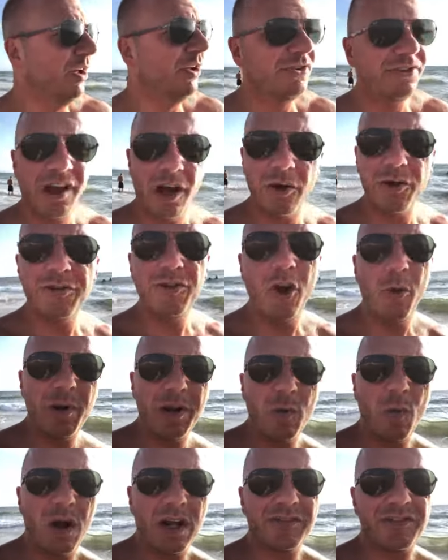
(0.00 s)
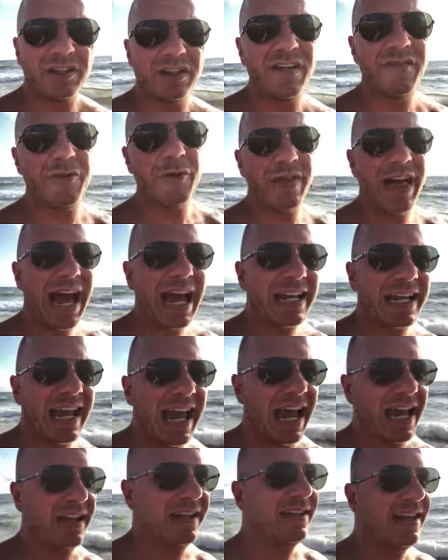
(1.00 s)
So nobody wants to live through that
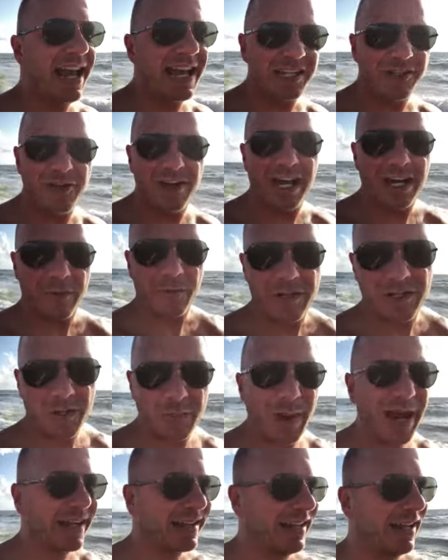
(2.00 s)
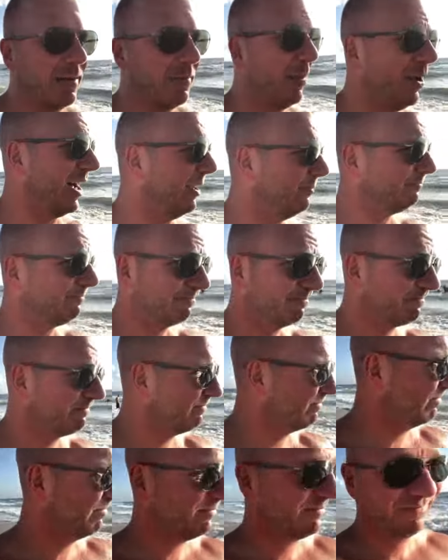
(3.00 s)
again. And yes, you got to respect it, but
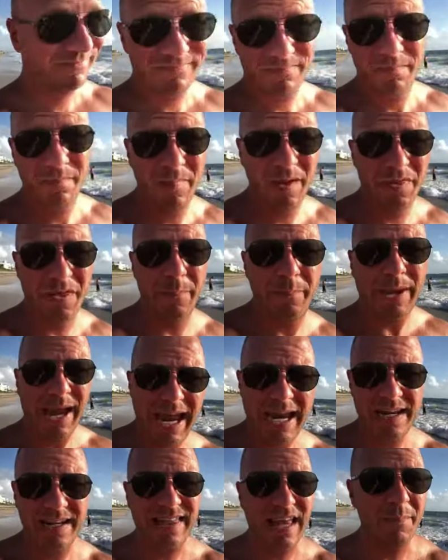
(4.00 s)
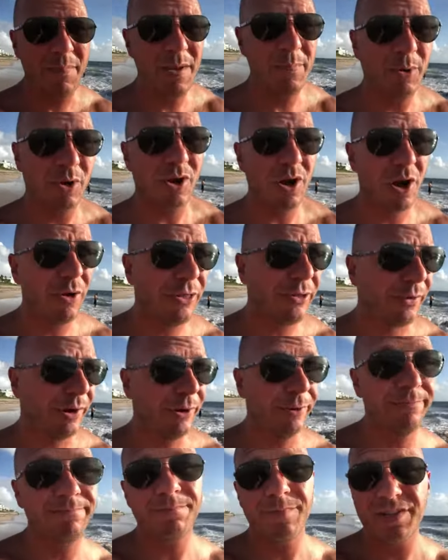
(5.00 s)
the panic that people go
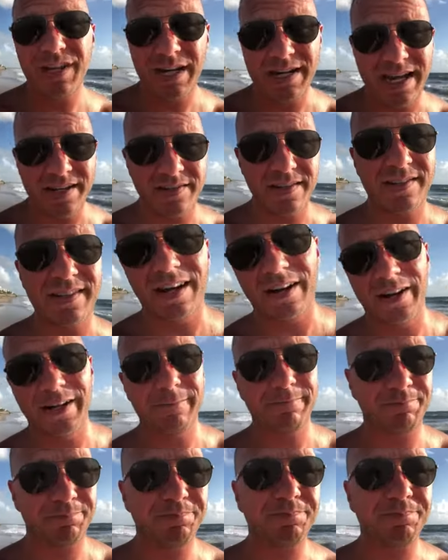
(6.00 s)
through, it's unnecessary.